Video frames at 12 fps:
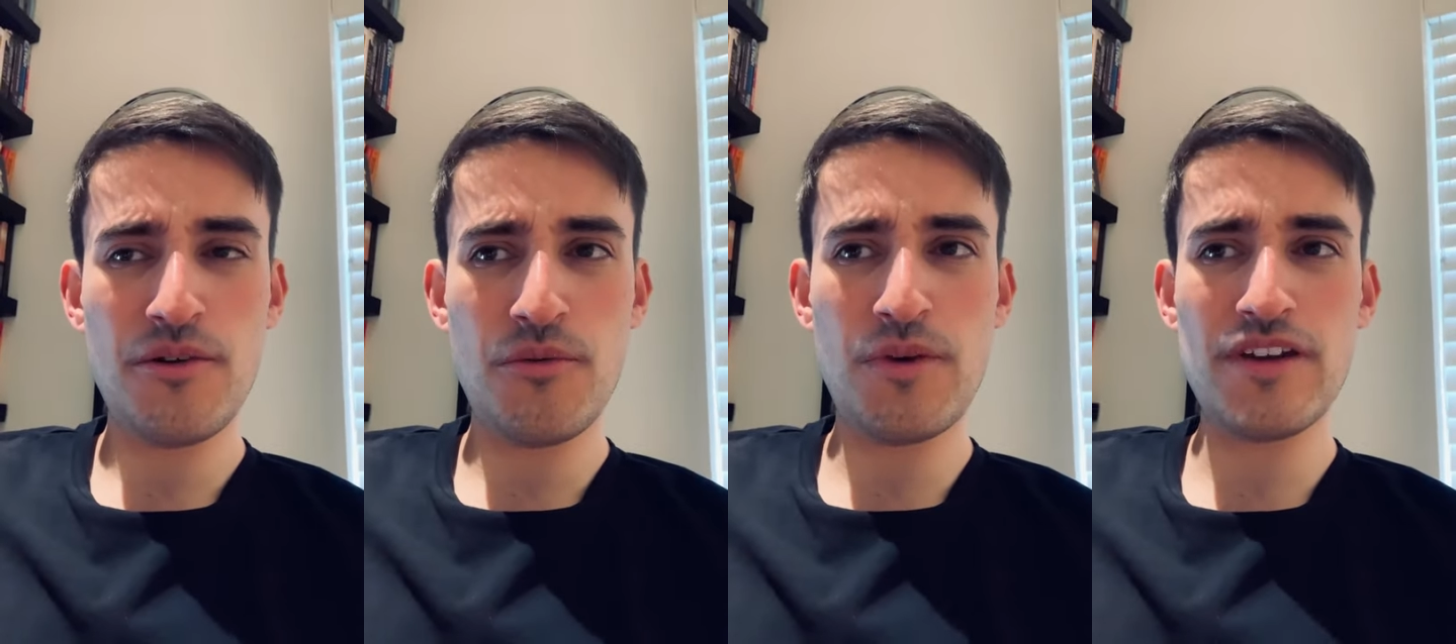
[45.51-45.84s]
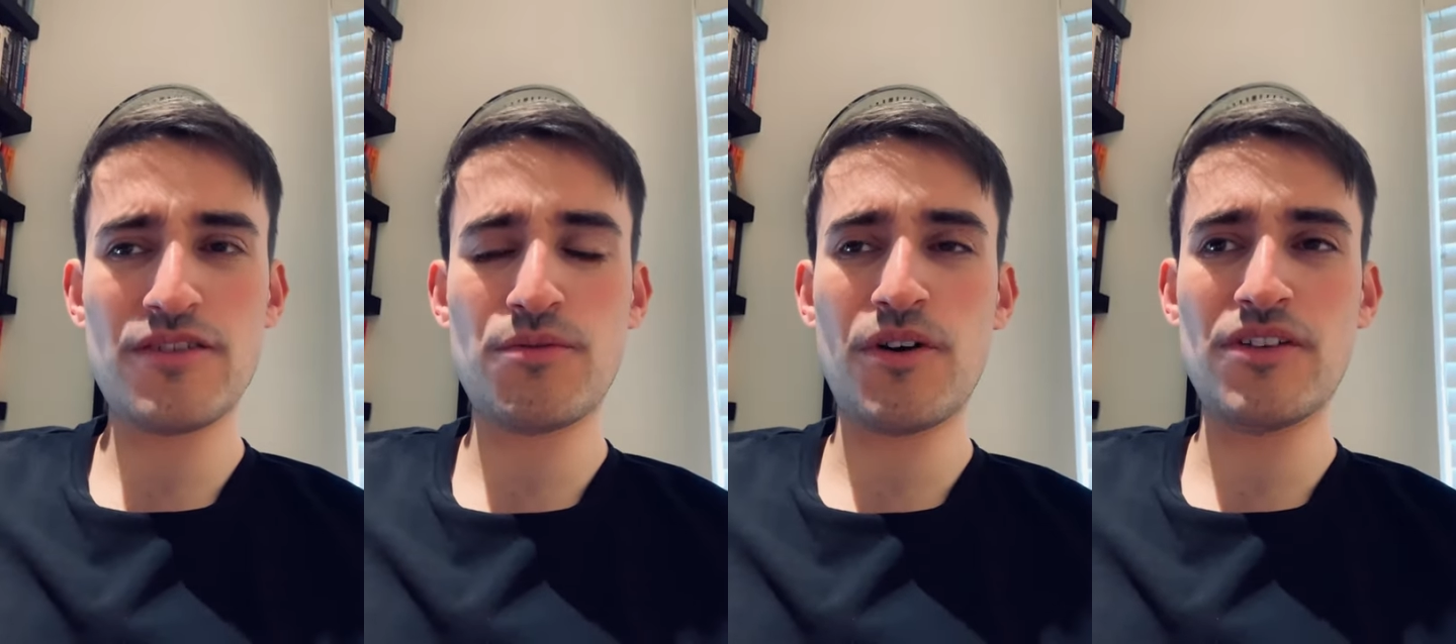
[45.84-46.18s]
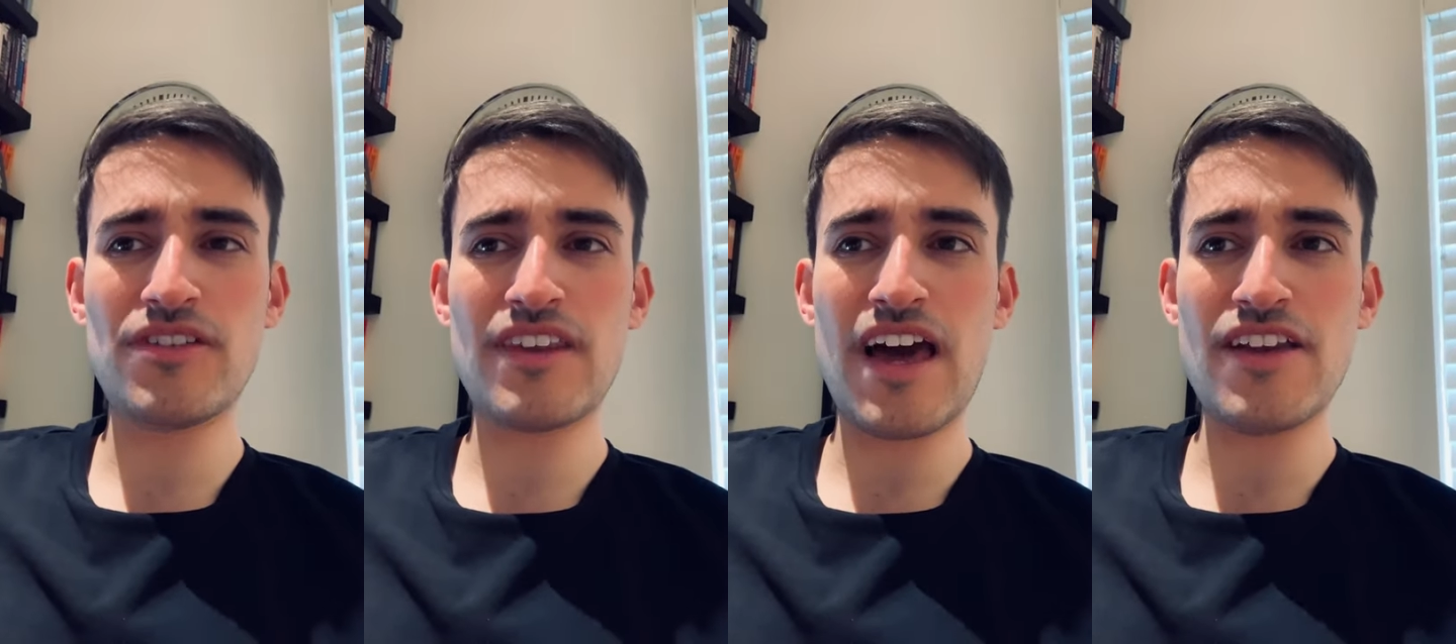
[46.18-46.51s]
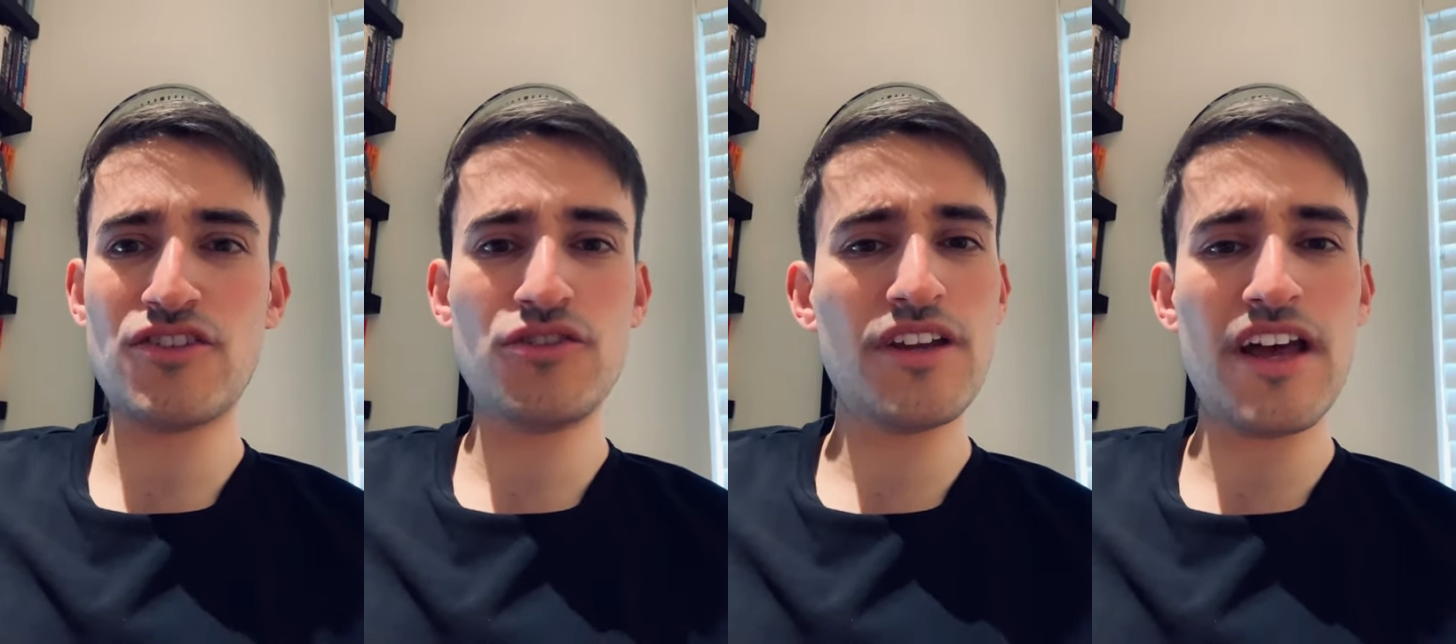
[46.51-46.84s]
which was
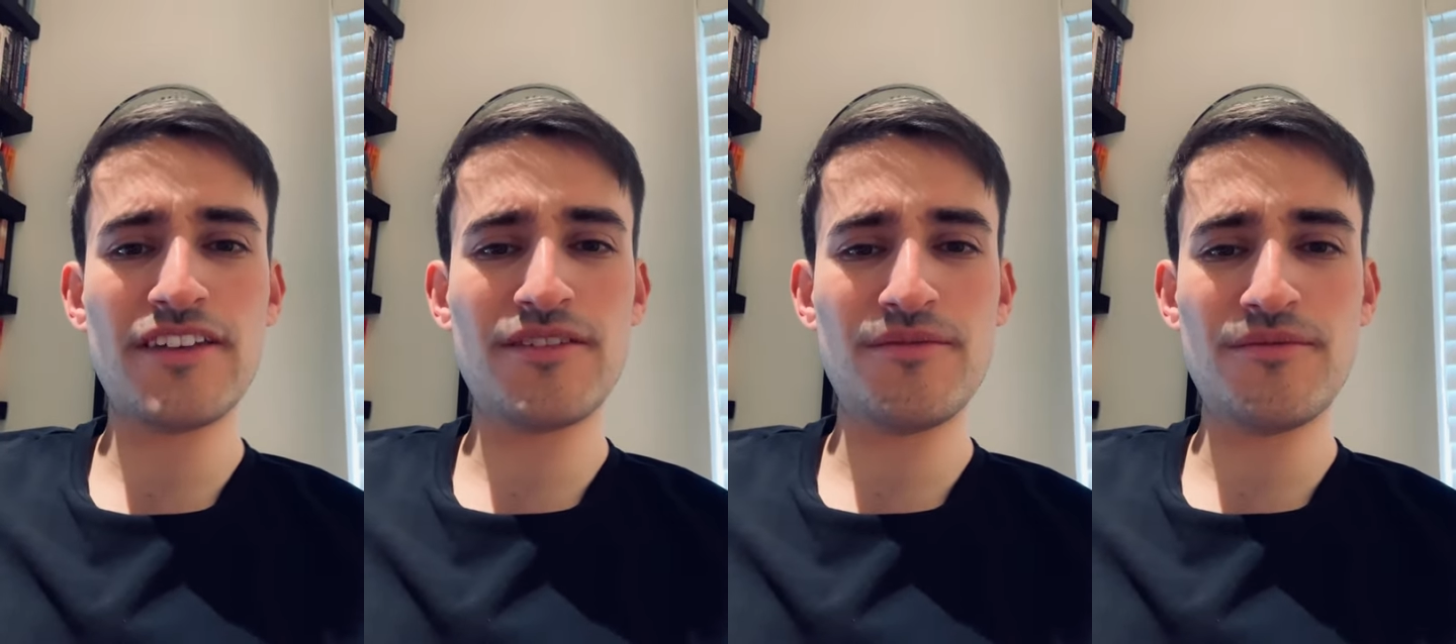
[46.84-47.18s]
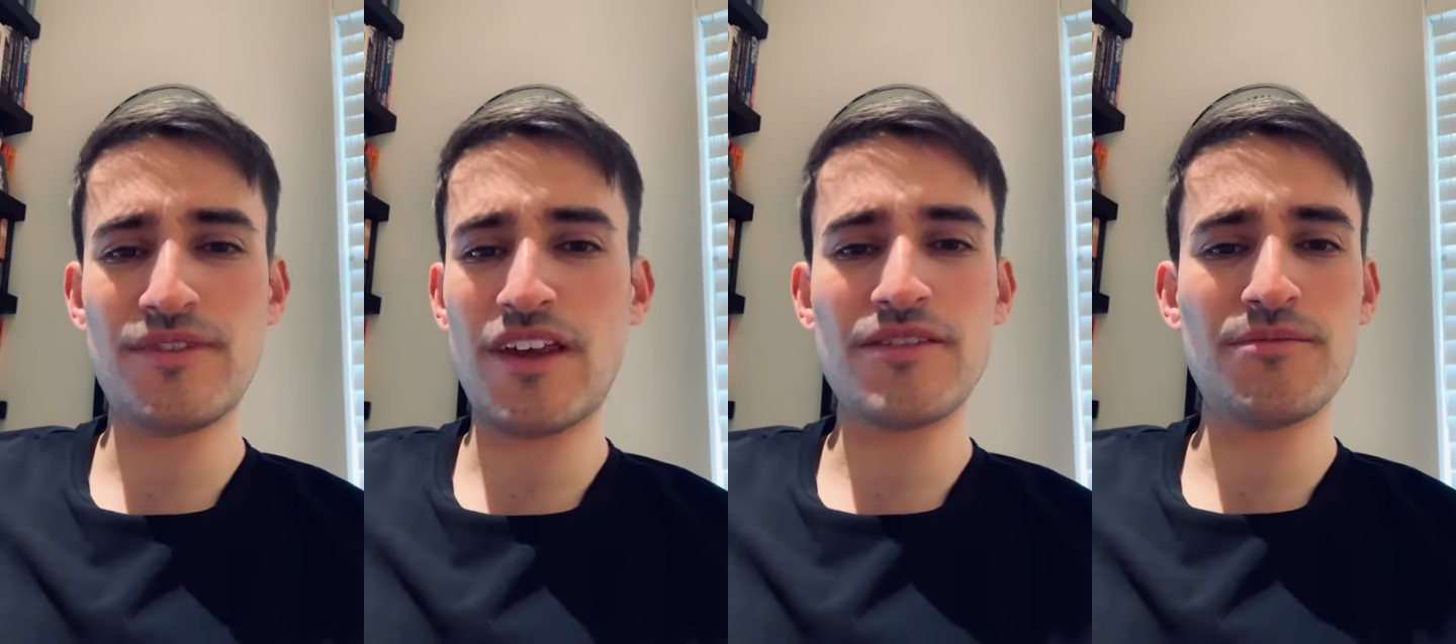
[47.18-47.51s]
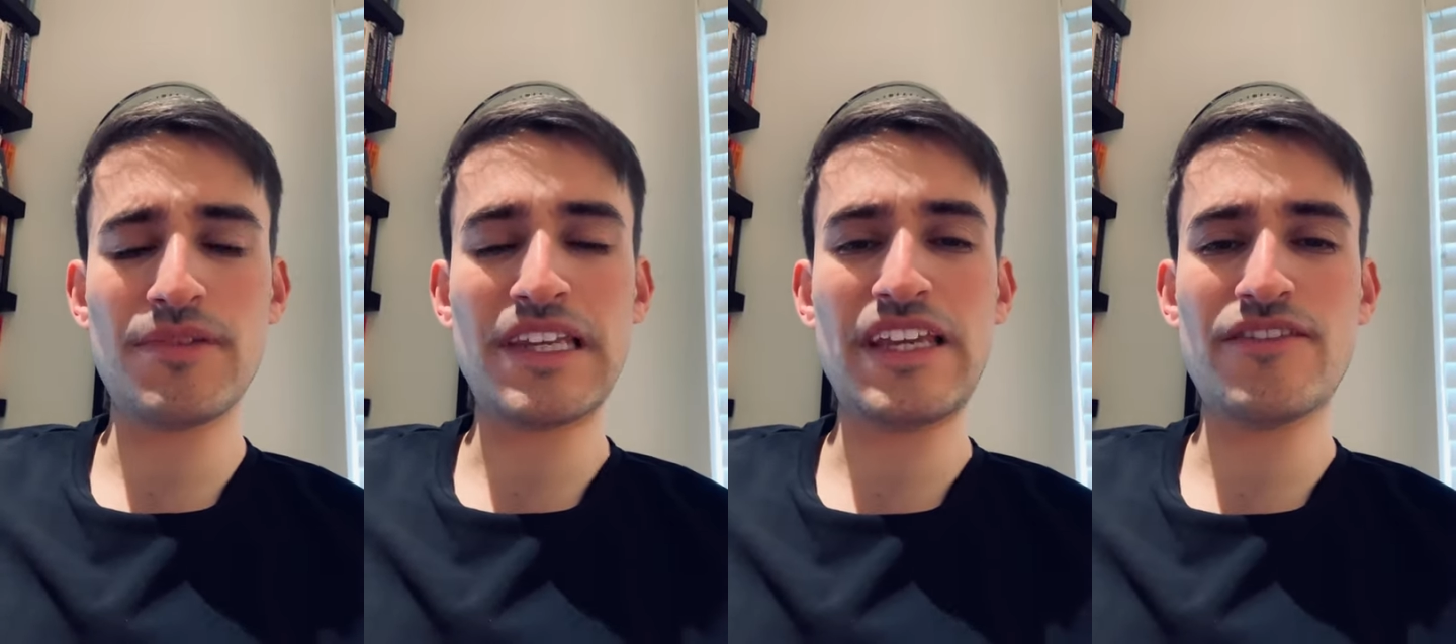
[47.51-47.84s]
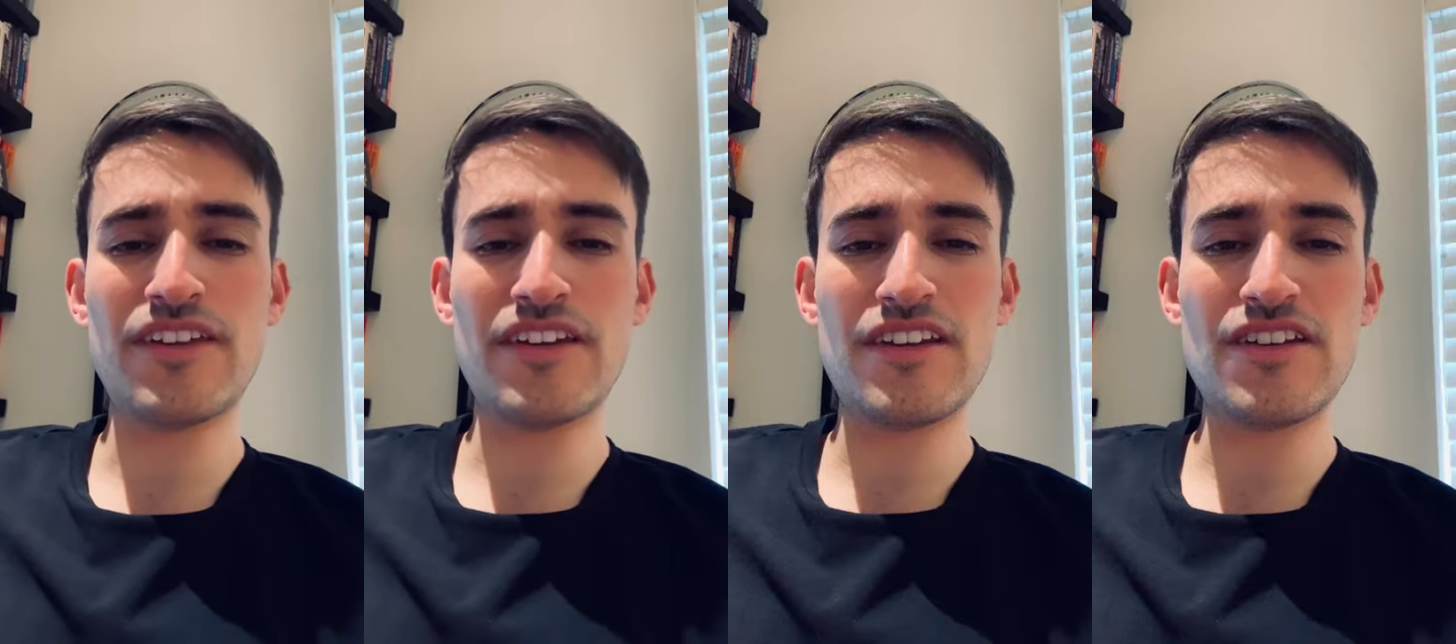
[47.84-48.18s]
that Judaism doesn't believe
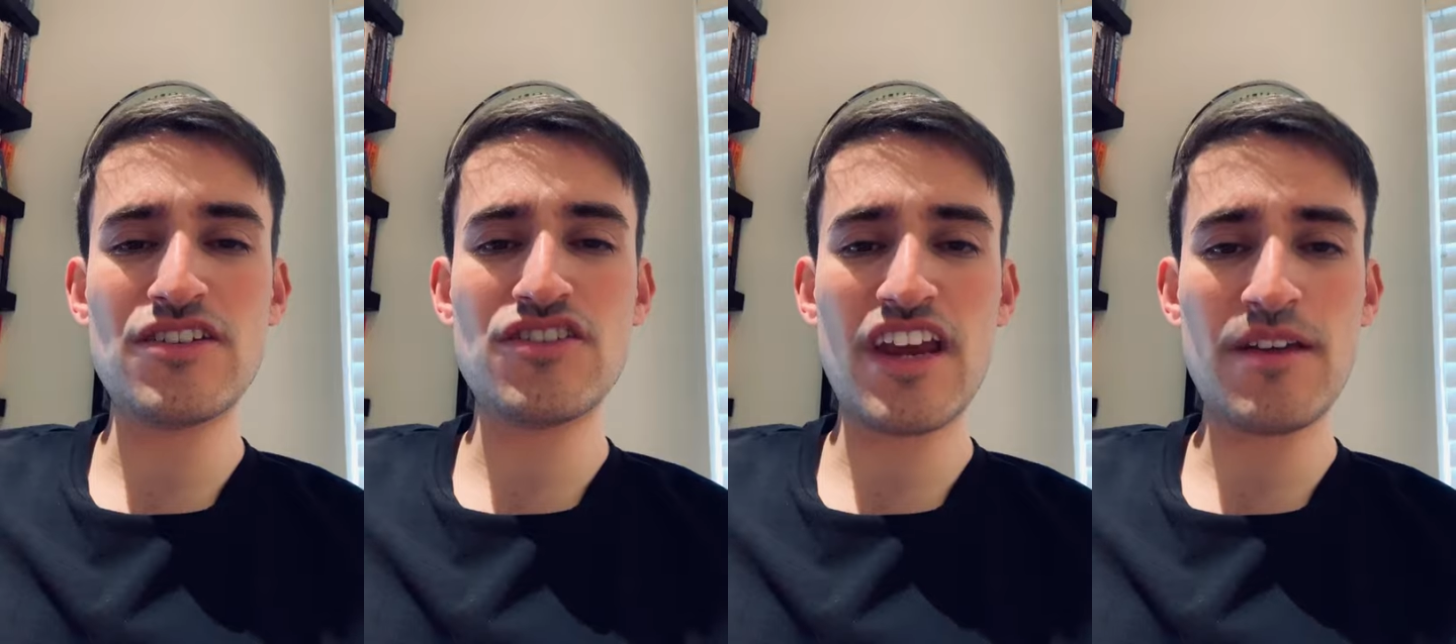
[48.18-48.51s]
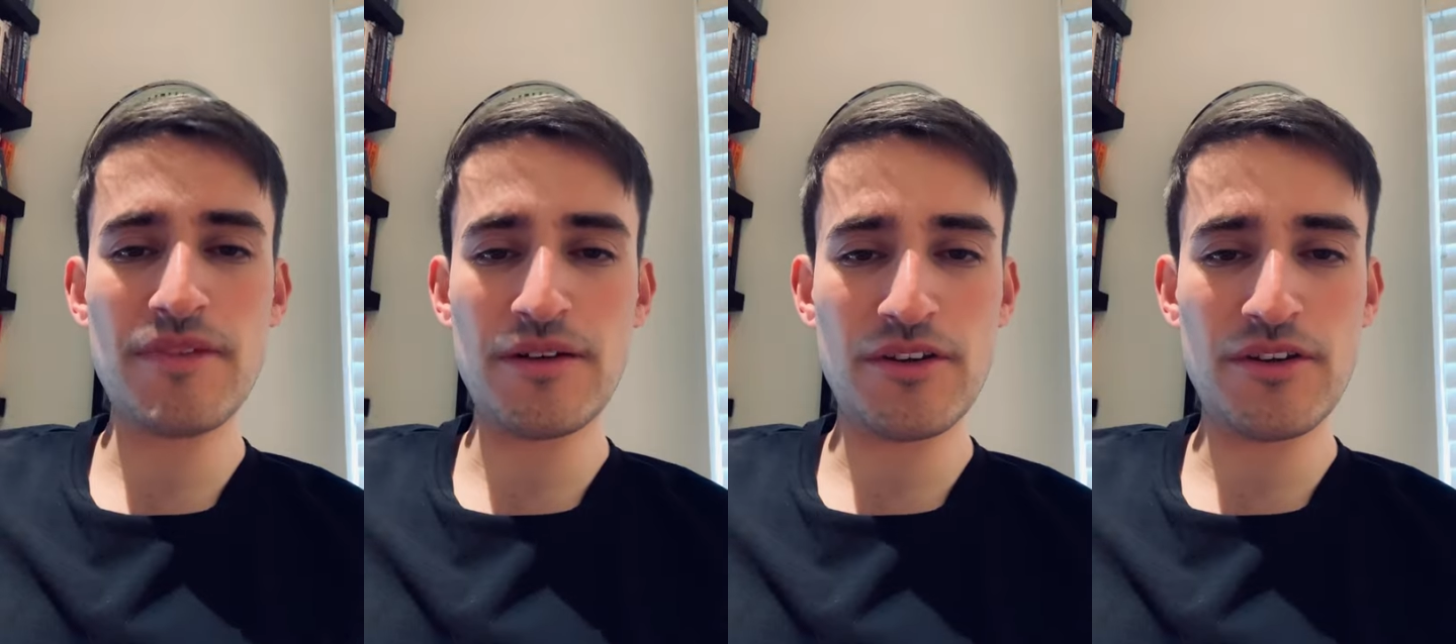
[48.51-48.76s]
in shaming.